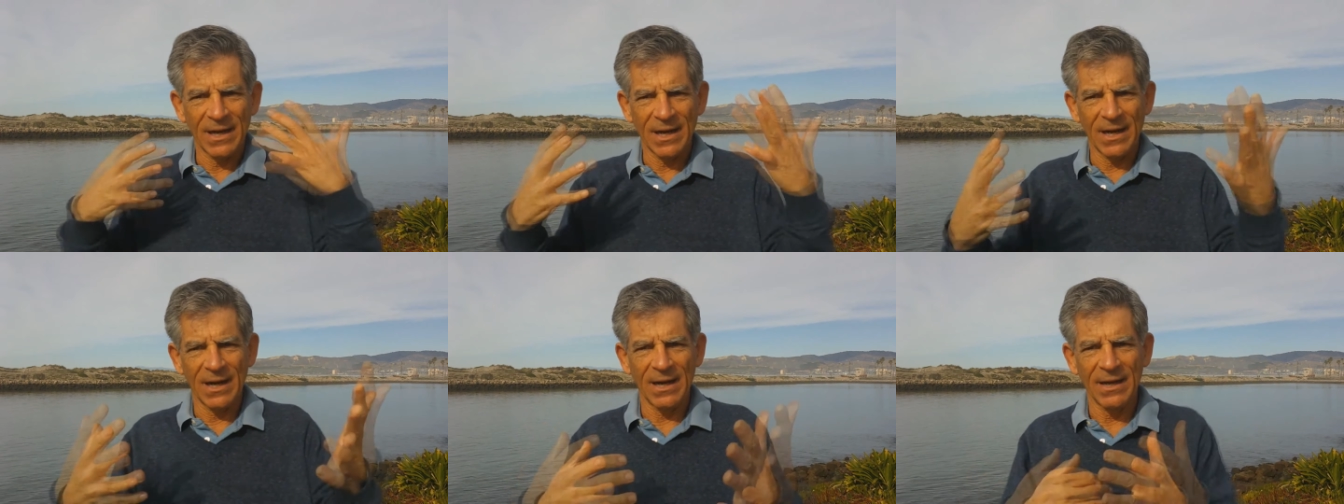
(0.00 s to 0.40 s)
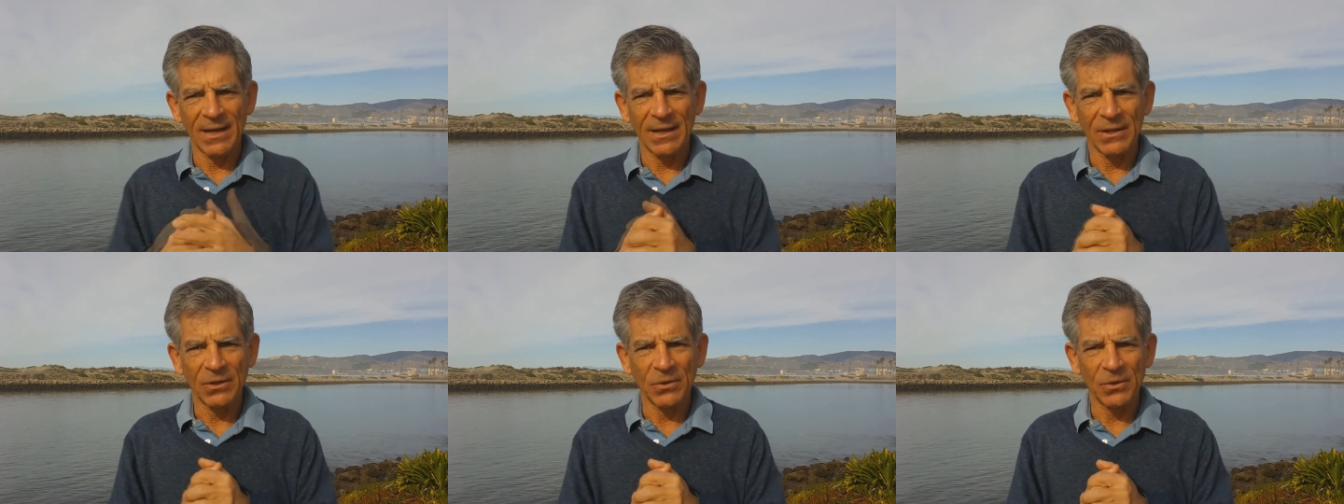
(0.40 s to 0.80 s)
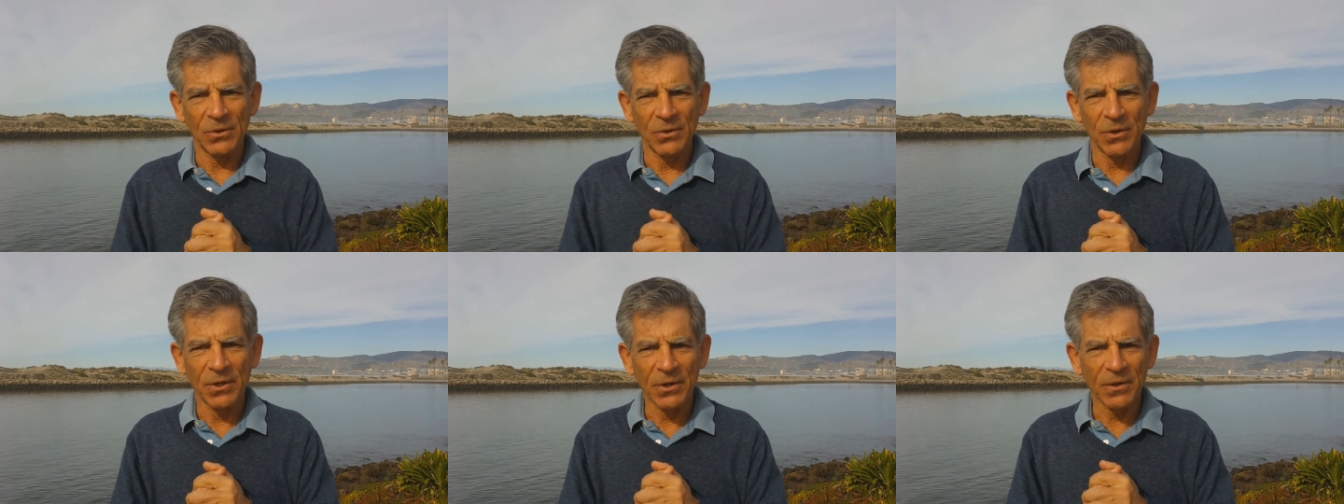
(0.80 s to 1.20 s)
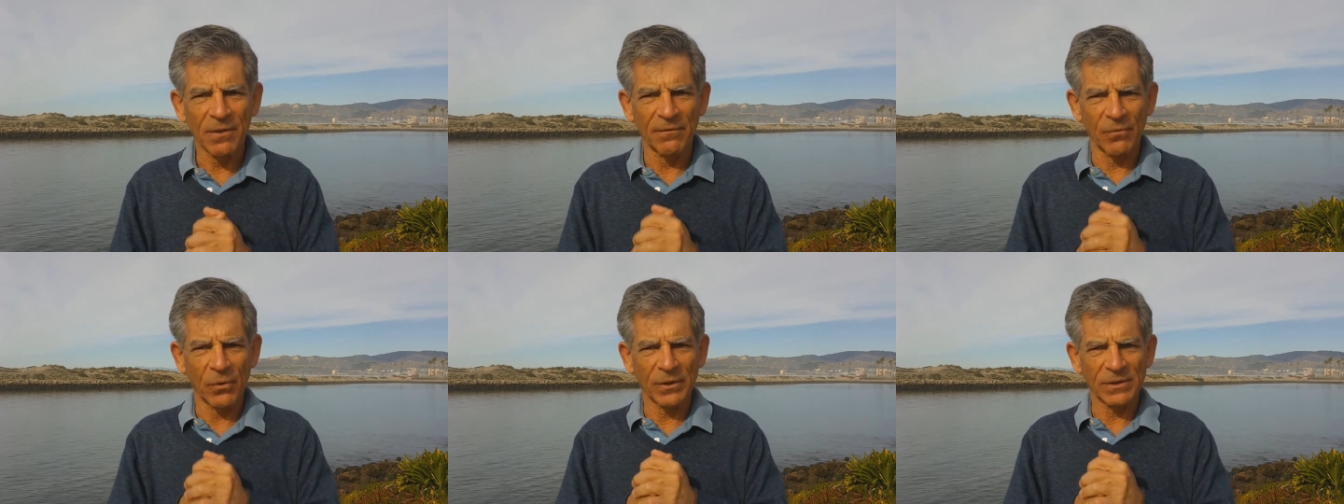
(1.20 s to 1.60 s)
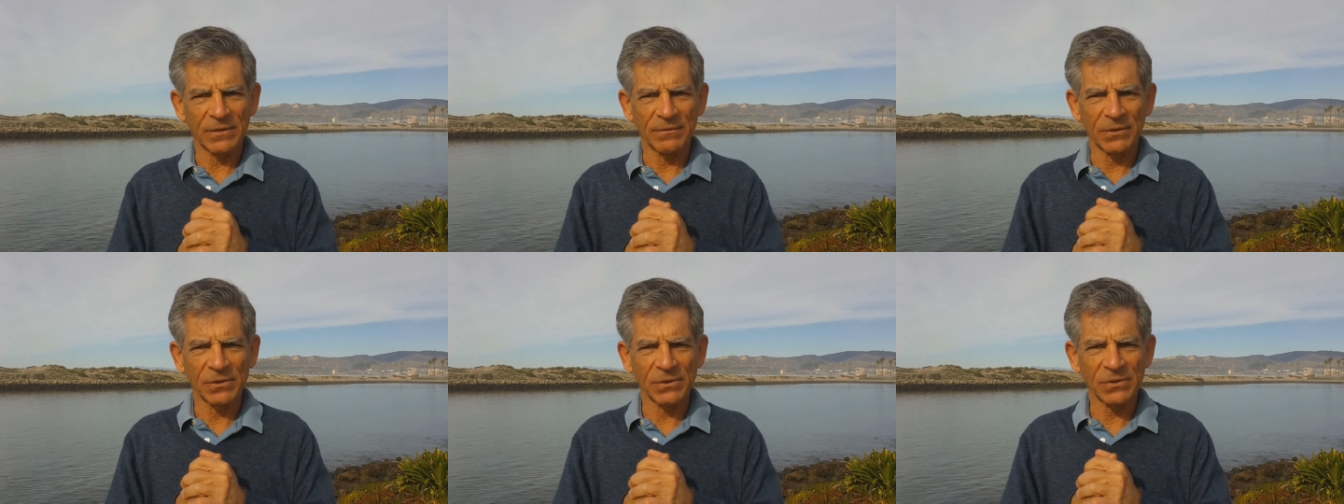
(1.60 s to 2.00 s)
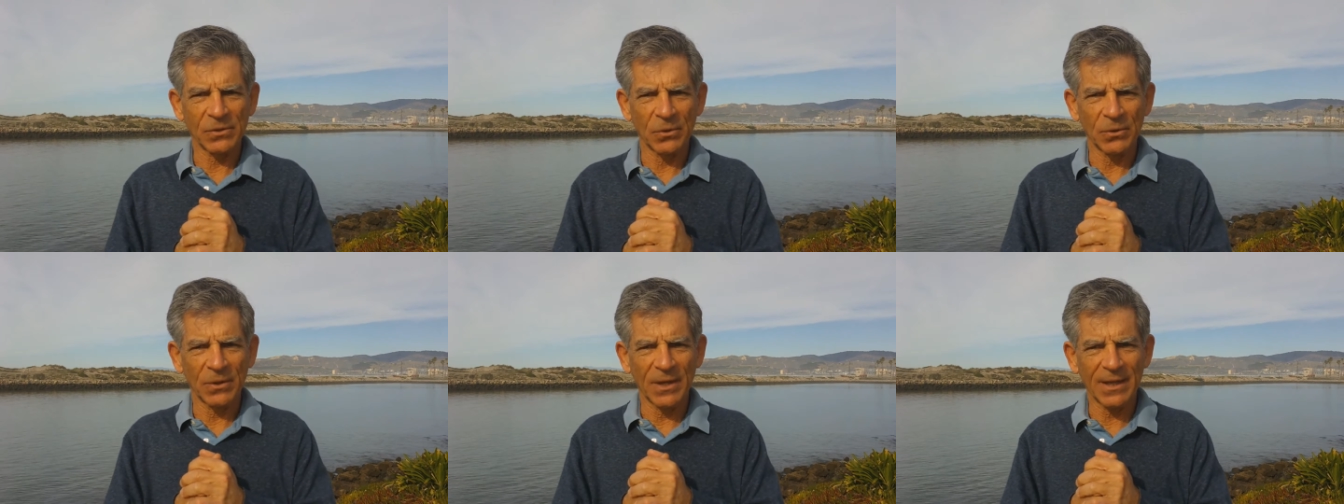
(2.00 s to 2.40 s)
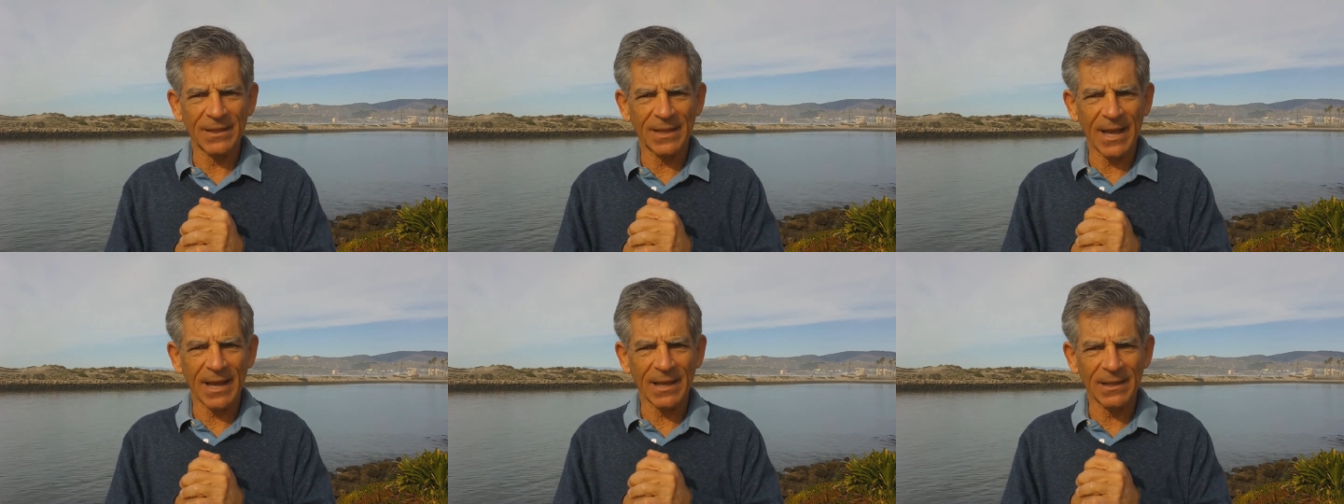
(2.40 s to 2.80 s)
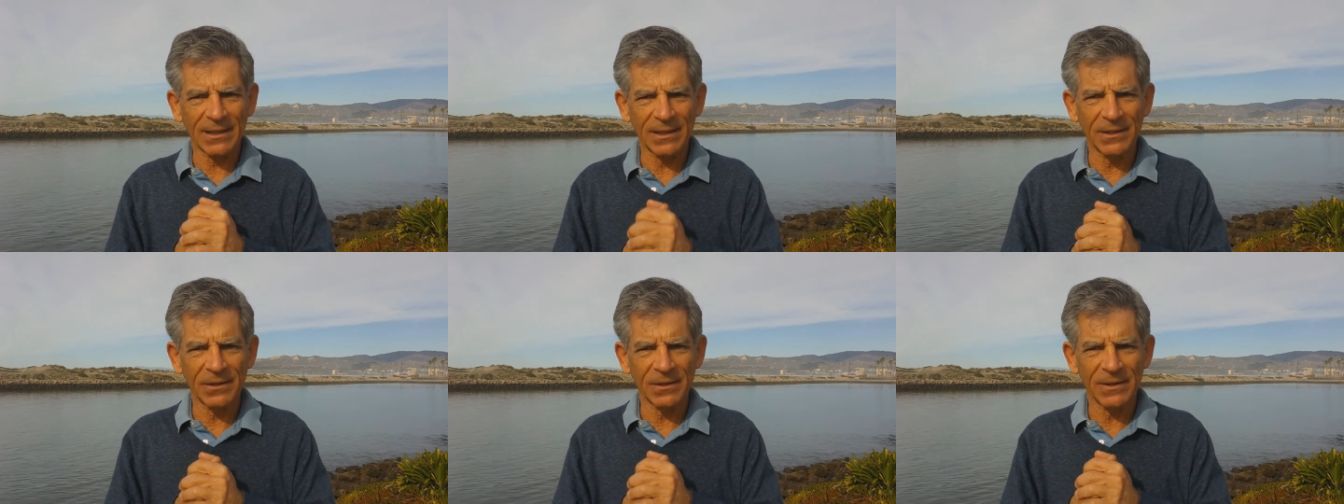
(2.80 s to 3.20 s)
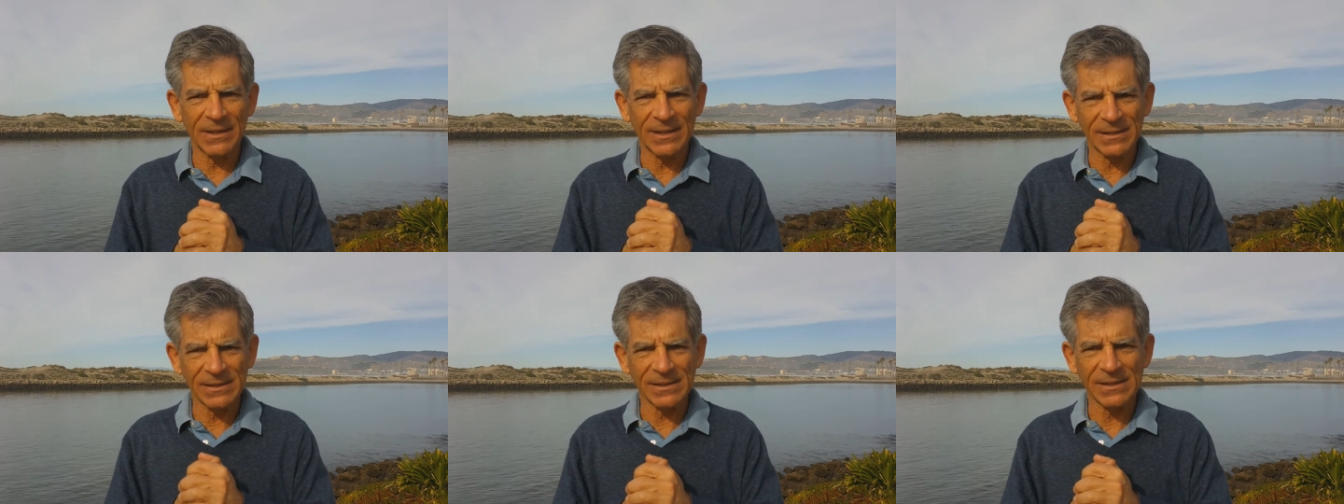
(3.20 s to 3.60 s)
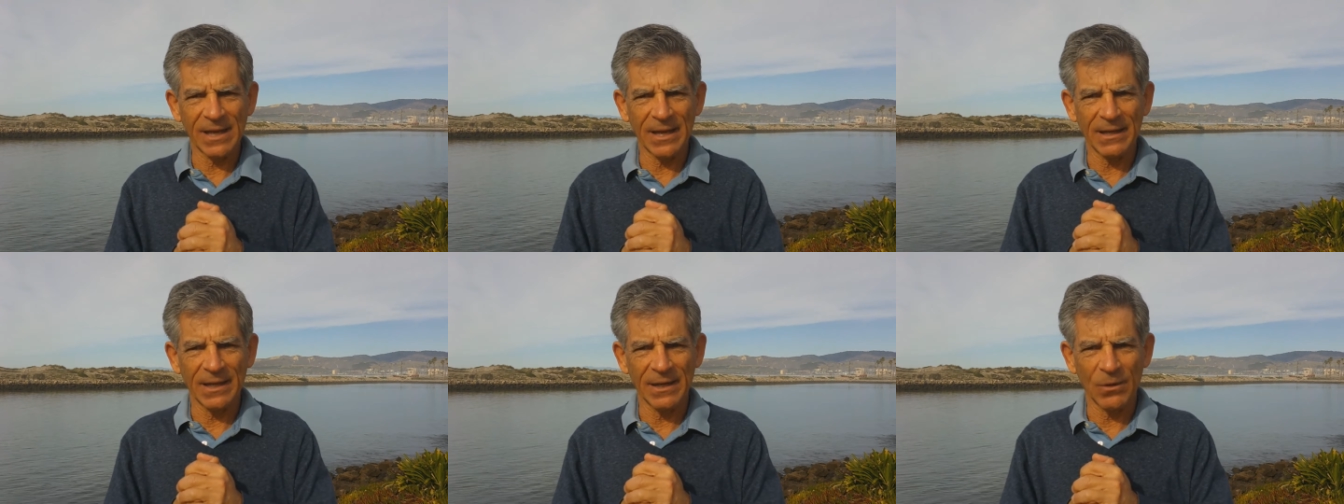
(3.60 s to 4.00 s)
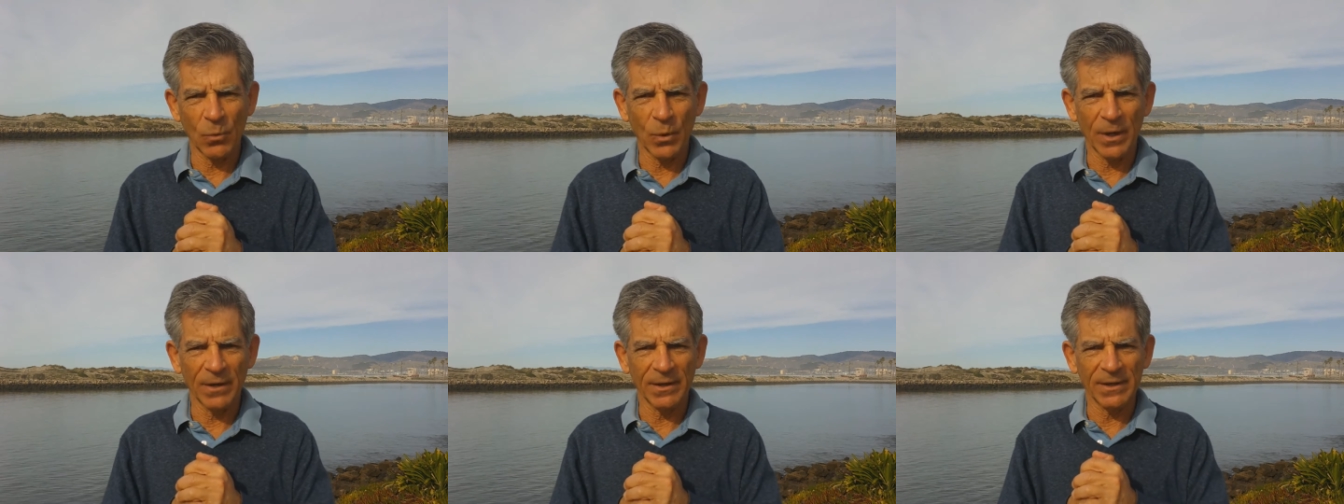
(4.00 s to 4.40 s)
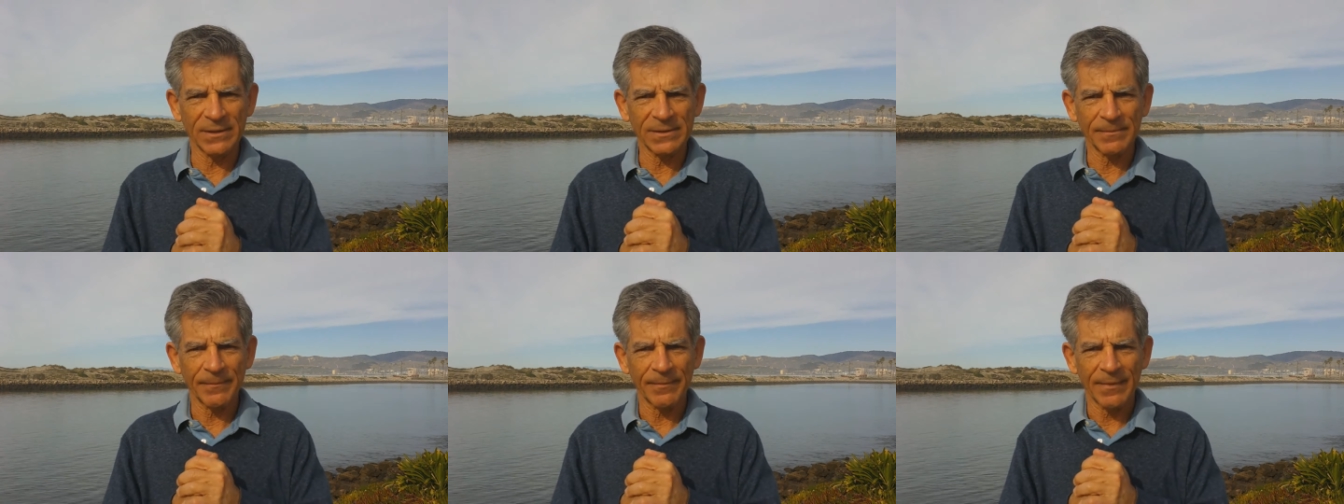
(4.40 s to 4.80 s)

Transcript: Uh, you, you hear the voice of your soul, you get that clear insight and awareness.